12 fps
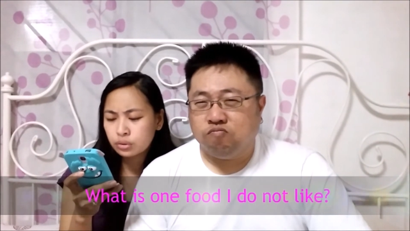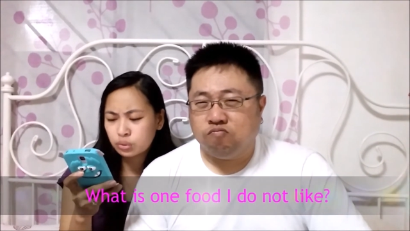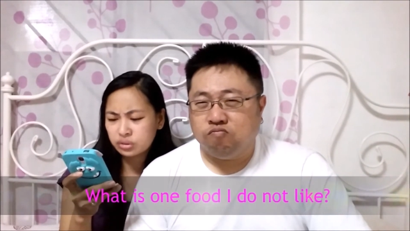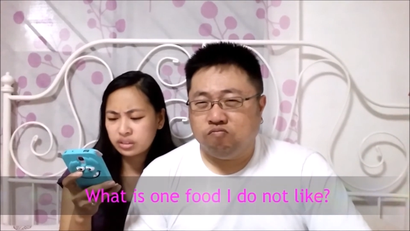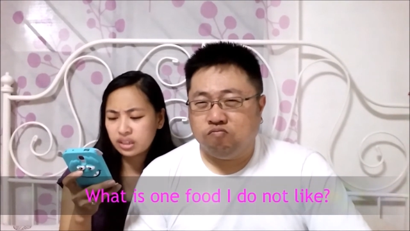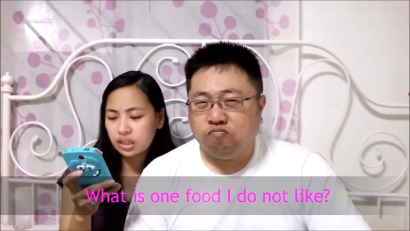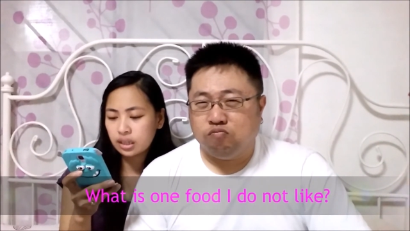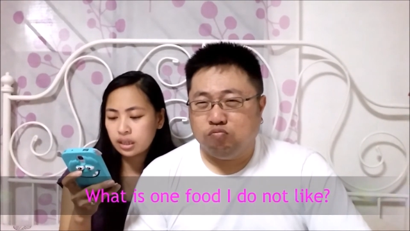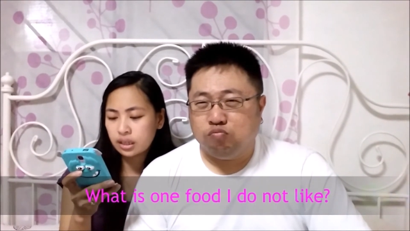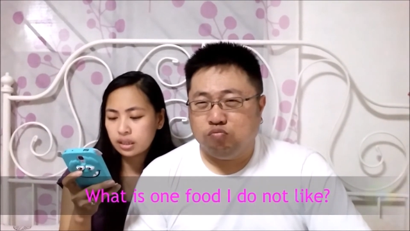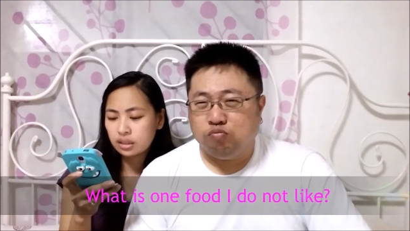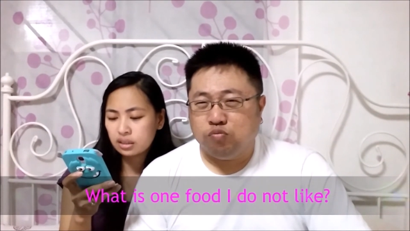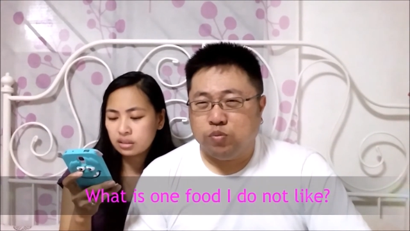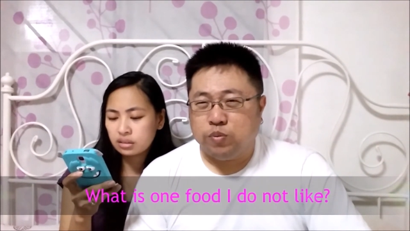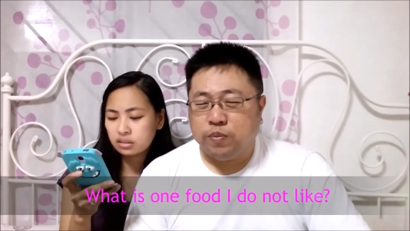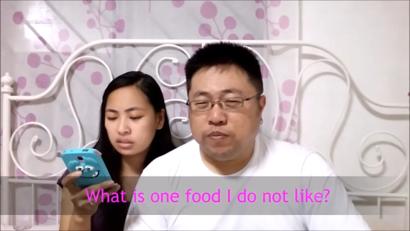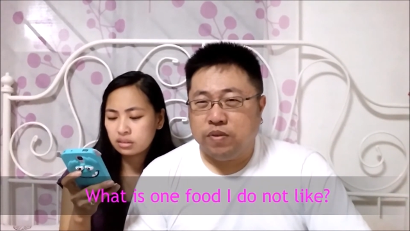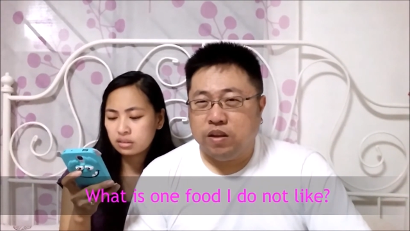Speaker 1: don't I like?
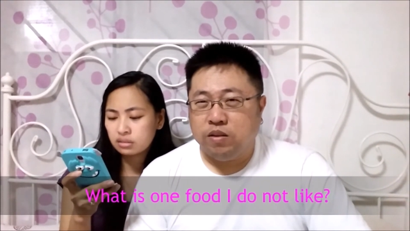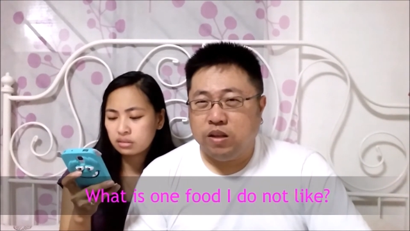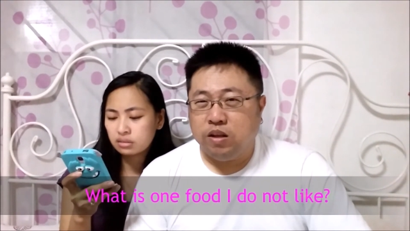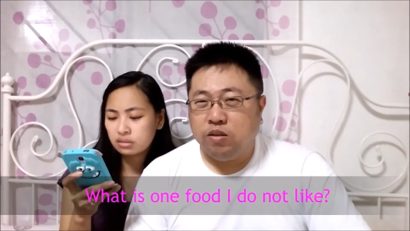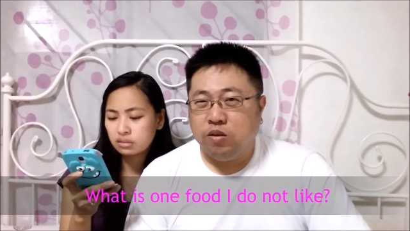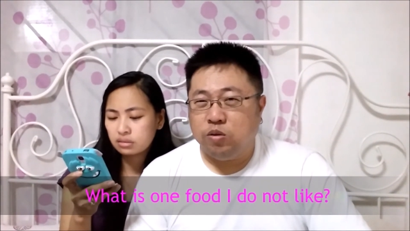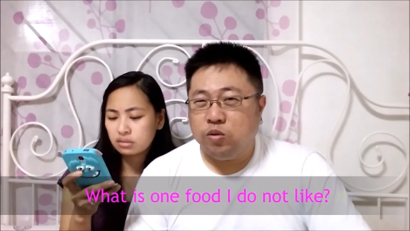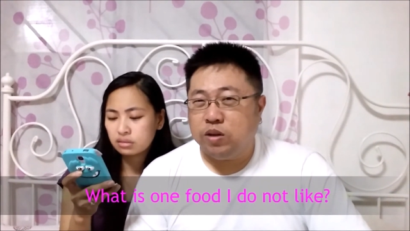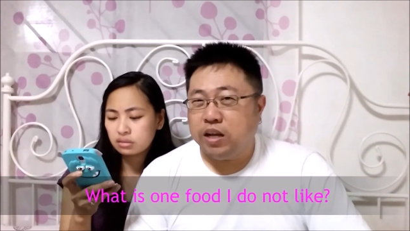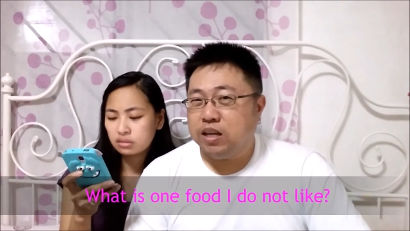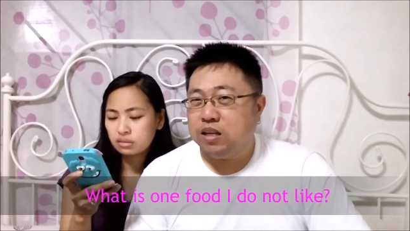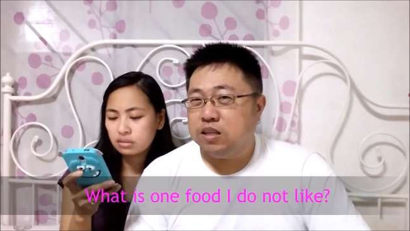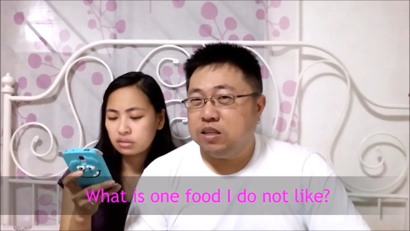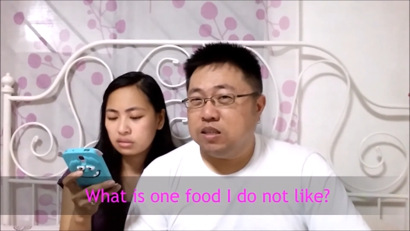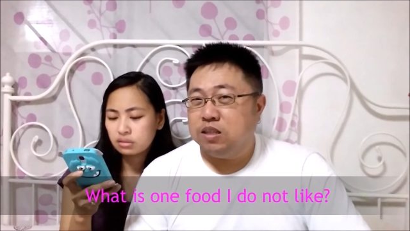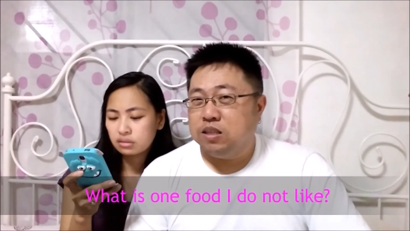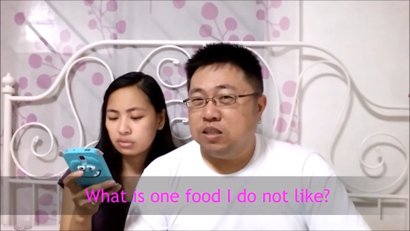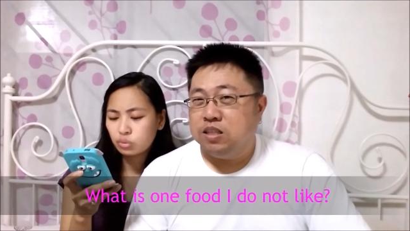
Speaker 2: That you don't like?
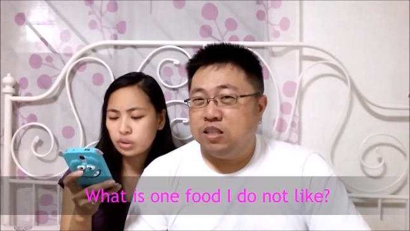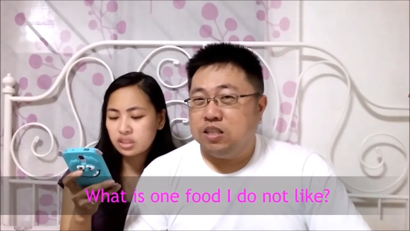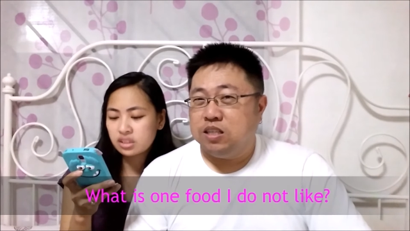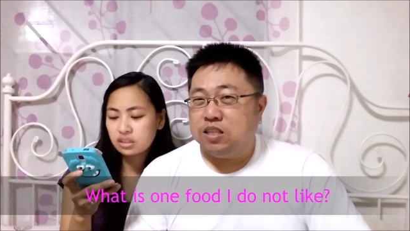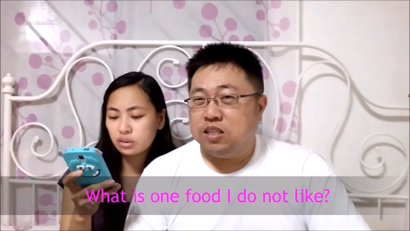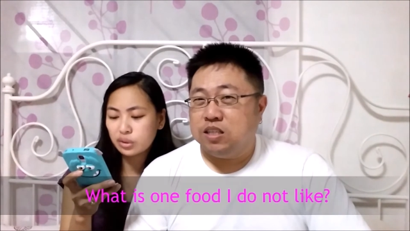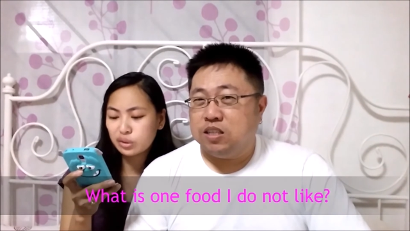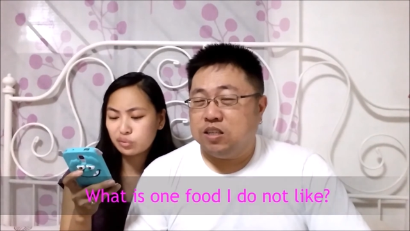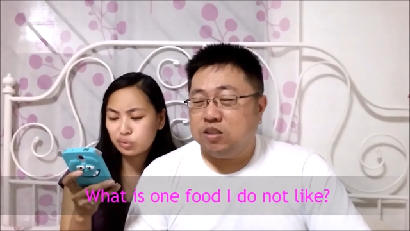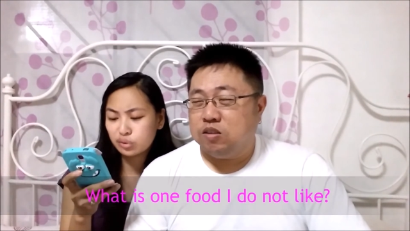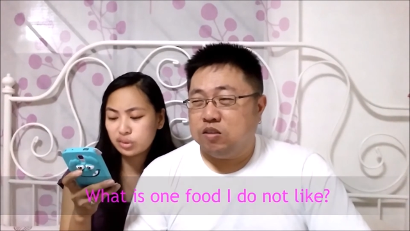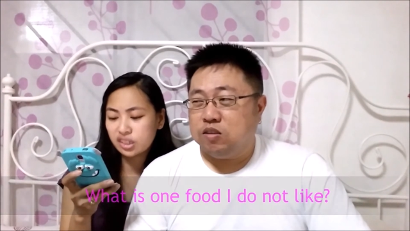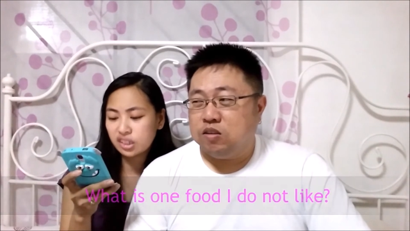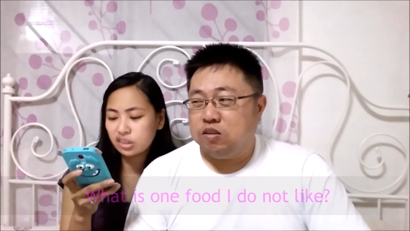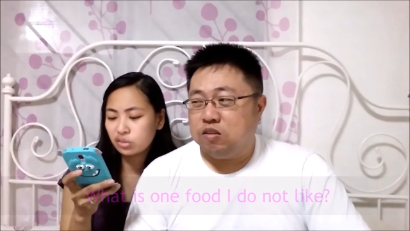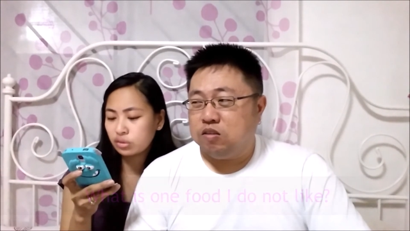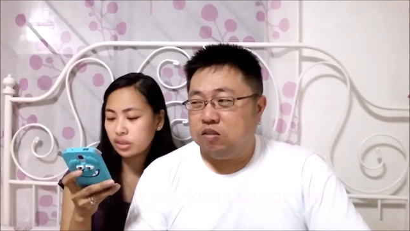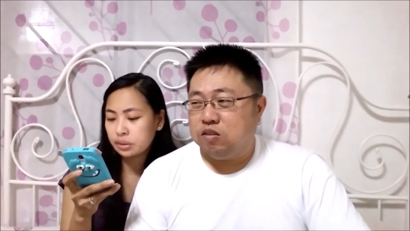
Speaker 1: What's the one food that I
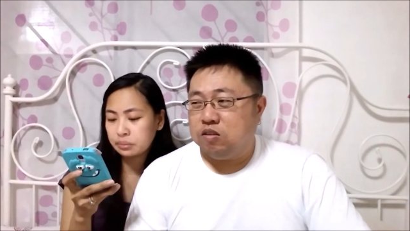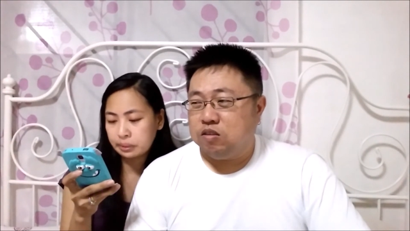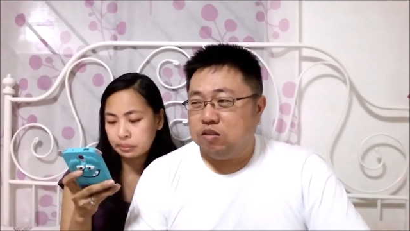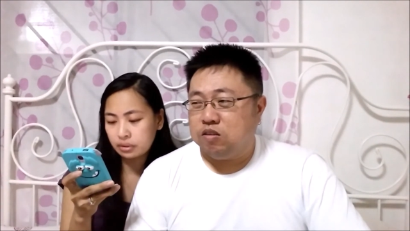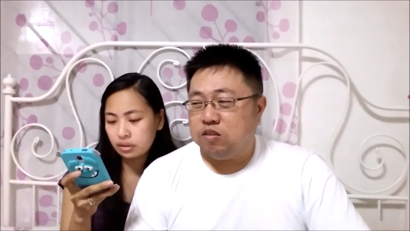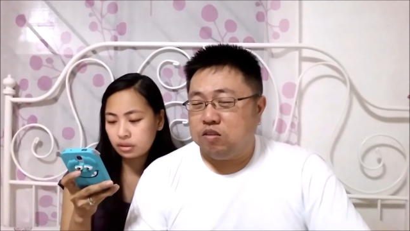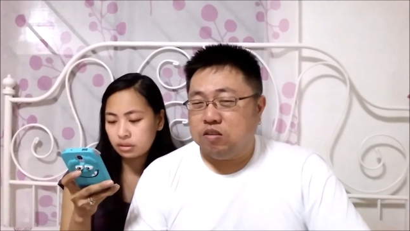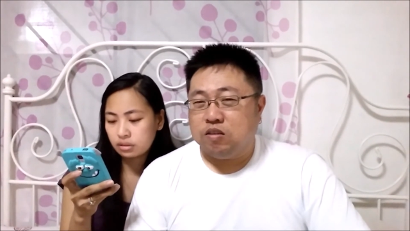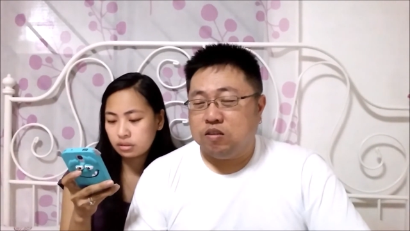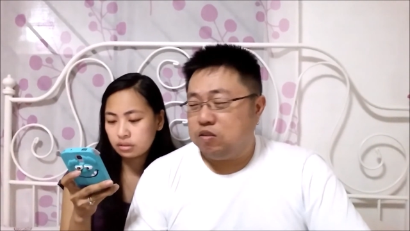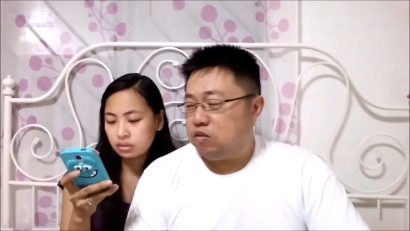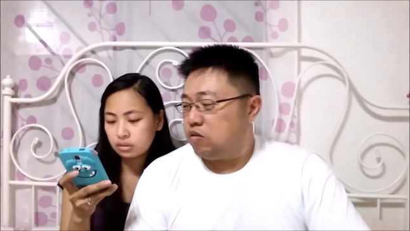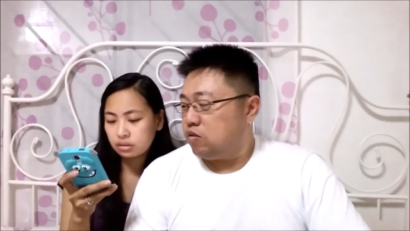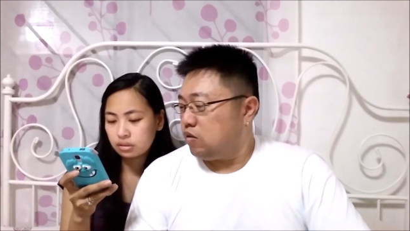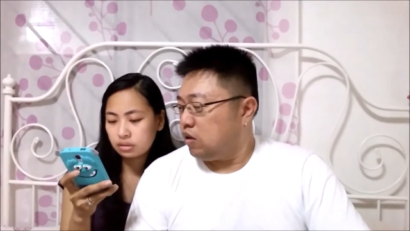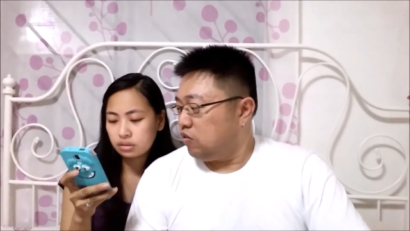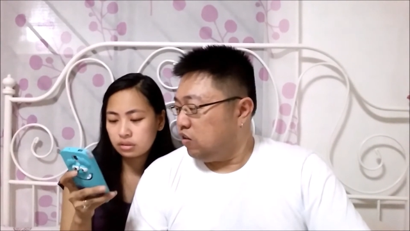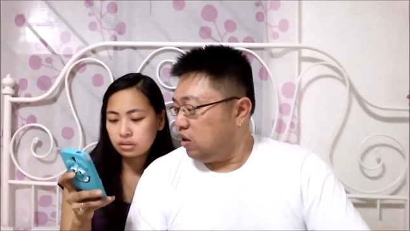don't like, maybe?
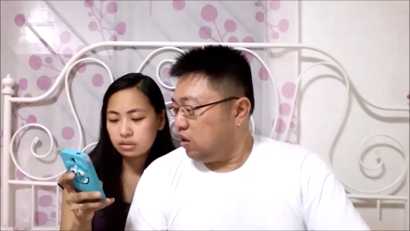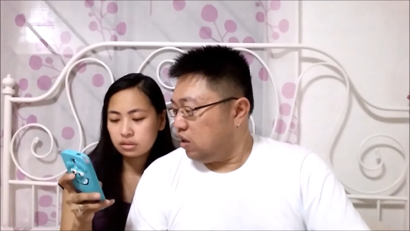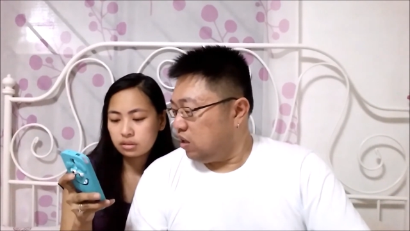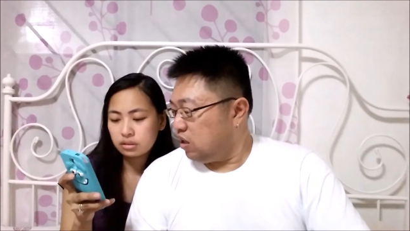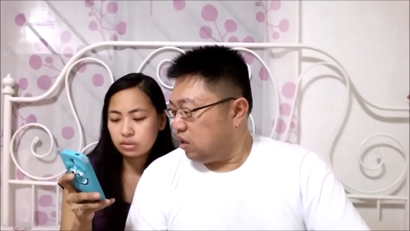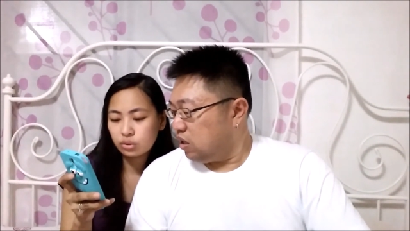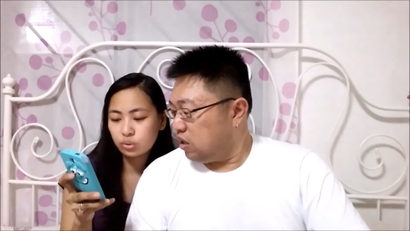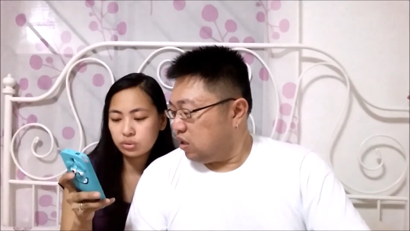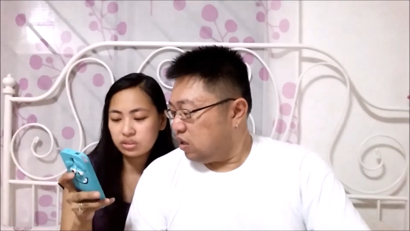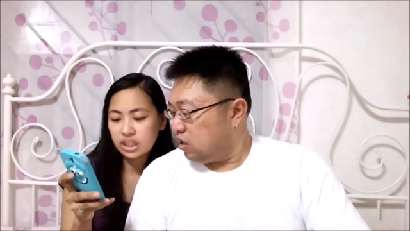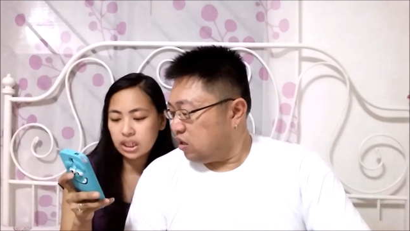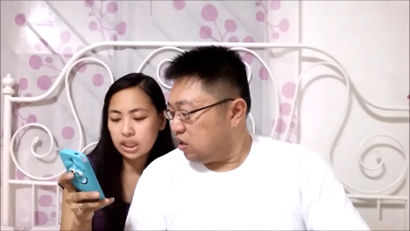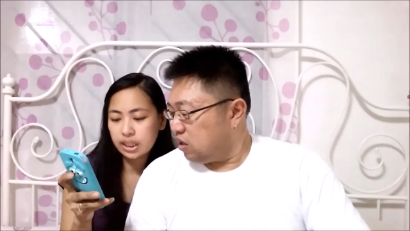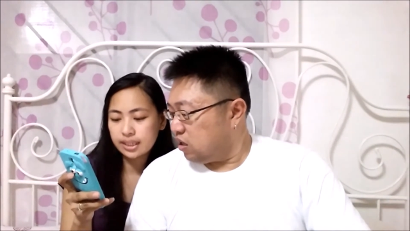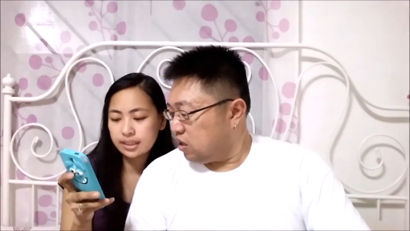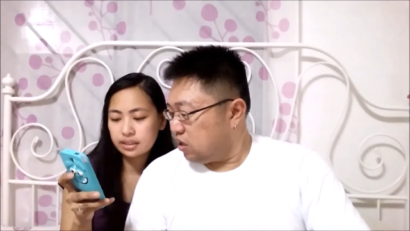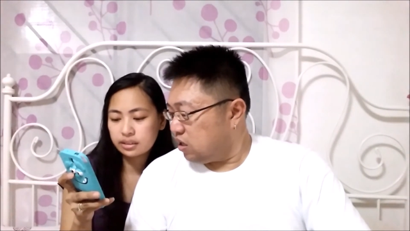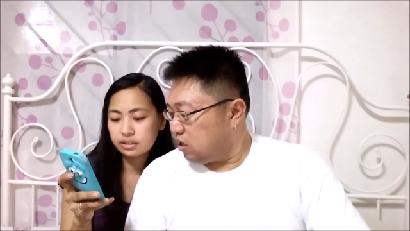I
Speaker 2: see.
Speaker 1: Don't I like?